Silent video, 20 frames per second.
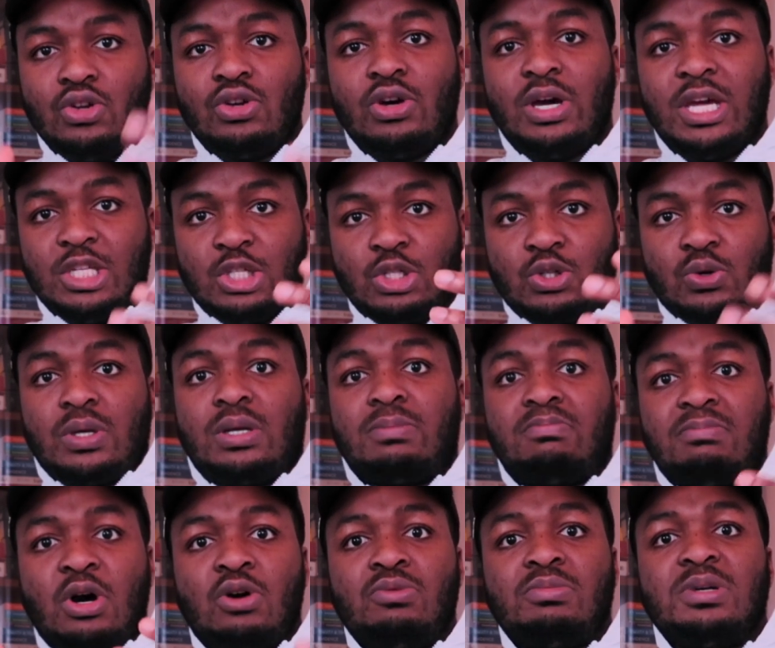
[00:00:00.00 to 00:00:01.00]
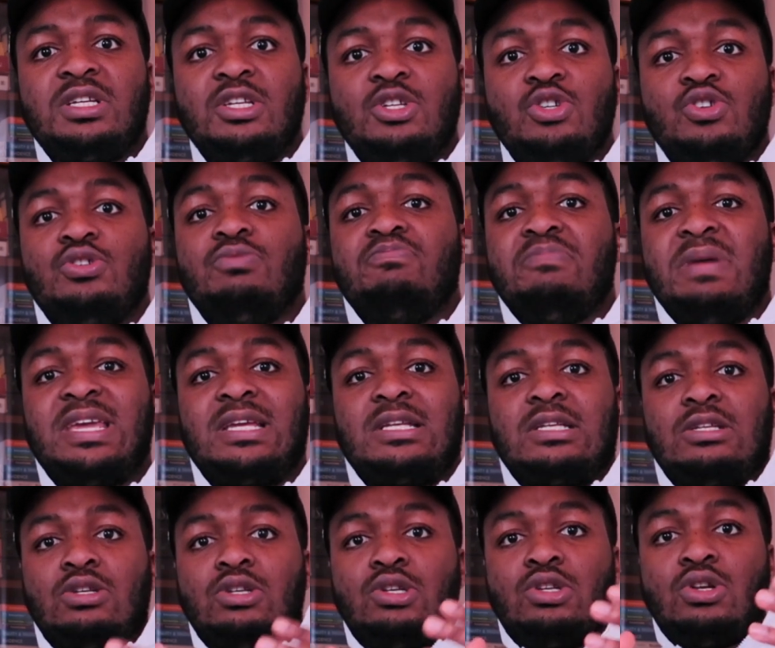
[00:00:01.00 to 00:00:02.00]
not enjoy the moment. You make
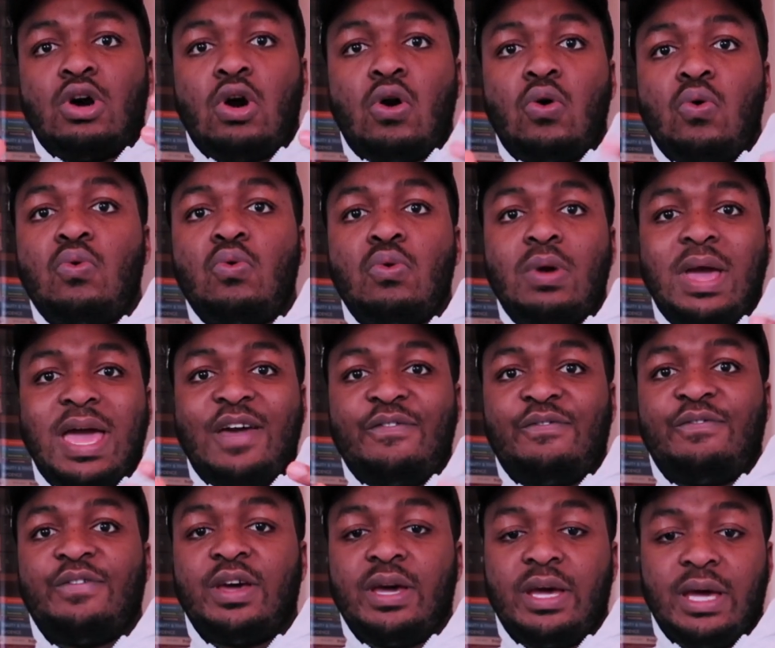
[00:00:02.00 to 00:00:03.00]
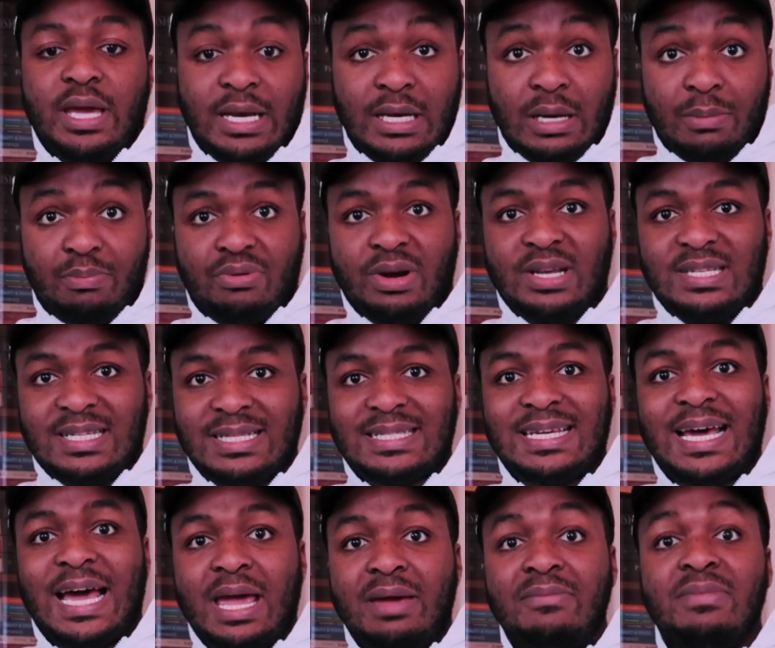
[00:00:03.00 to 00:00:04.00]
no effort in the present
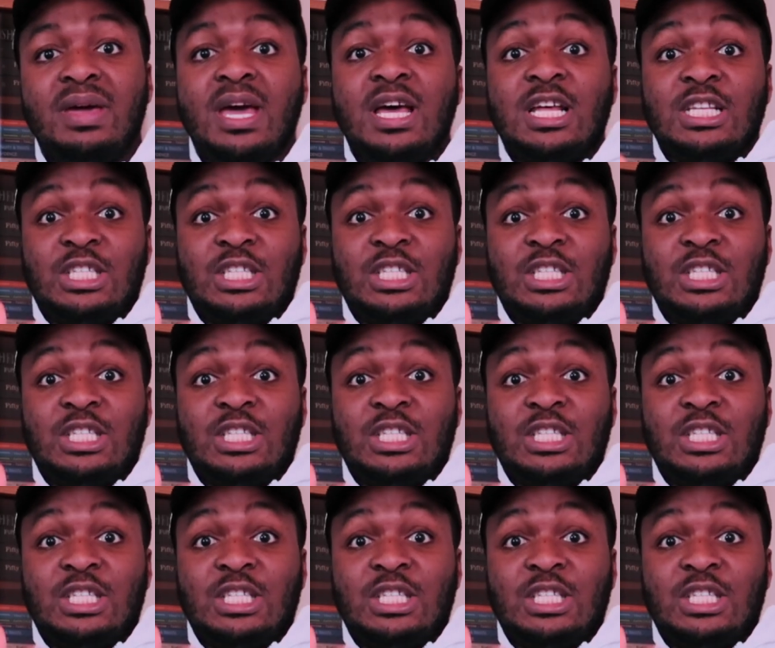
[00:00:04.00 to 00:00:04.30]
time